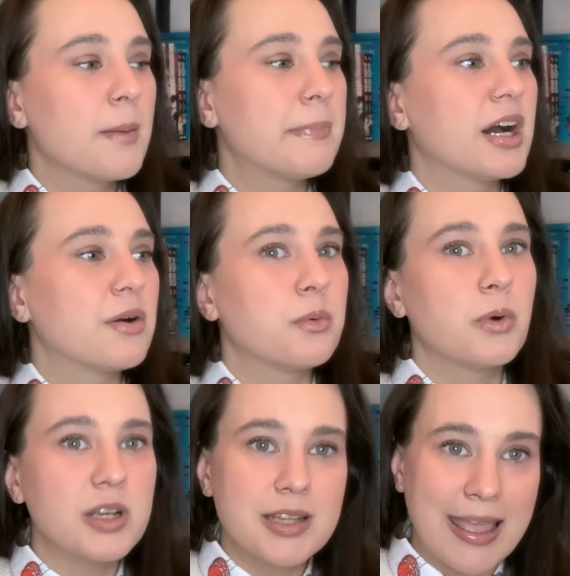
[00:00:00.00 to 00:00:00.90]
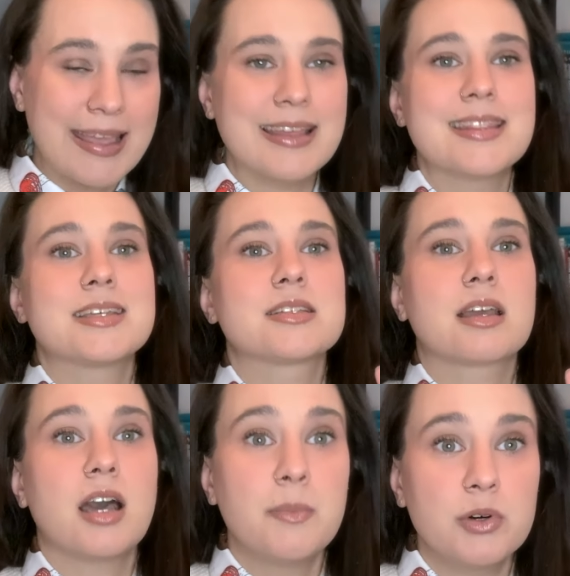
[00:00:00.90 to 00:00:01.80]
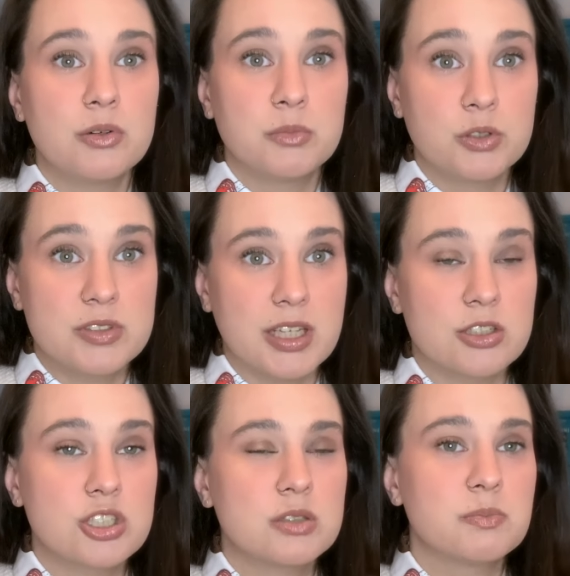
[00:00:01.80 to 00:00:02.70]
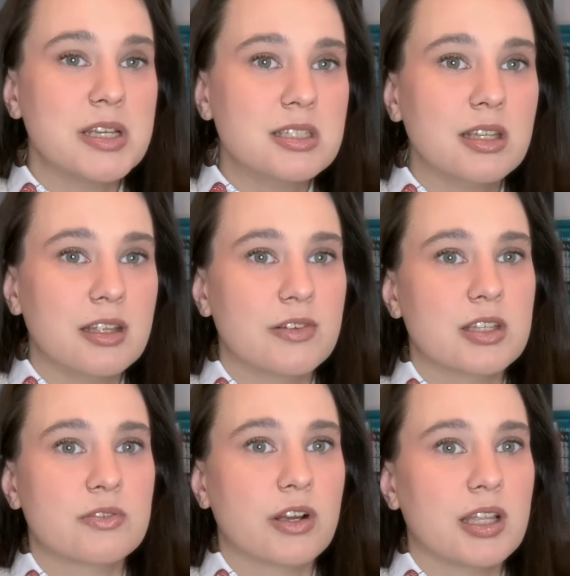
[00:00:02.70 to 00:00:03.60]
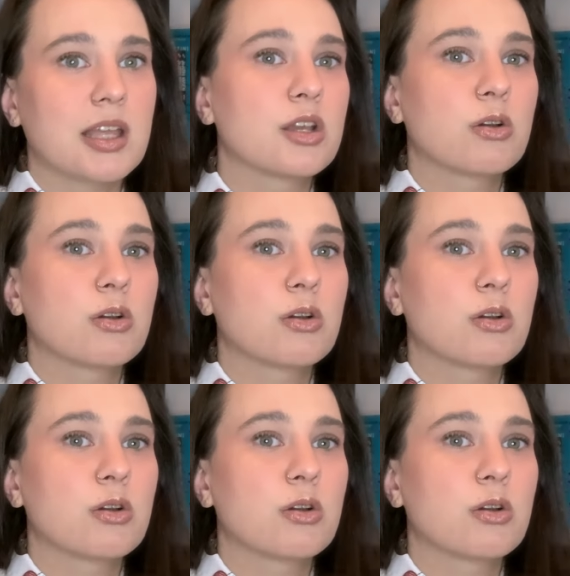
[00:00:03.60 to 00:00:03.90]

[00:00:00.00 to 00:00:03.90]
but one day this couple moves in she's basically living this very like